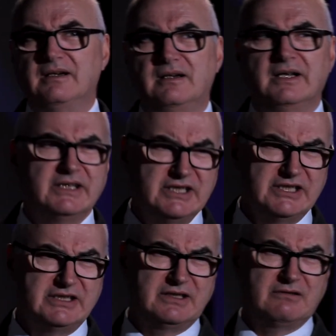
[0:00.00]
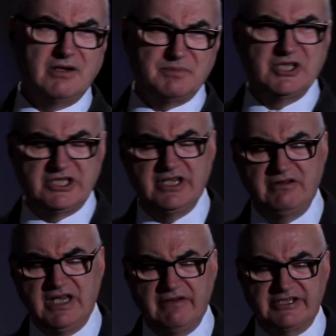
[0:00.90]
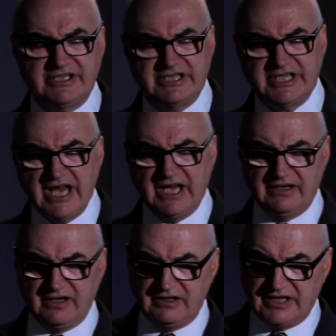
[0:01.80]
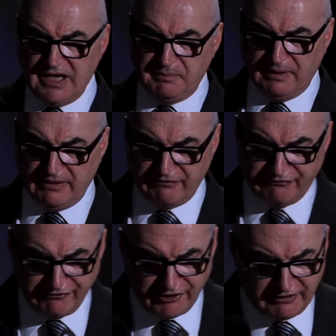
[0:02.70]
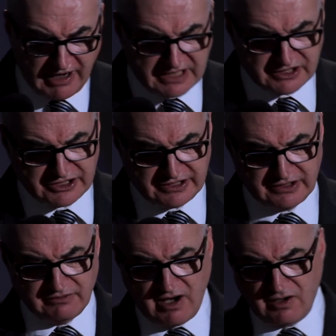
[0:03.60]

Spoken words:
And the scriptures do give us a second and deeper and fuller answer to our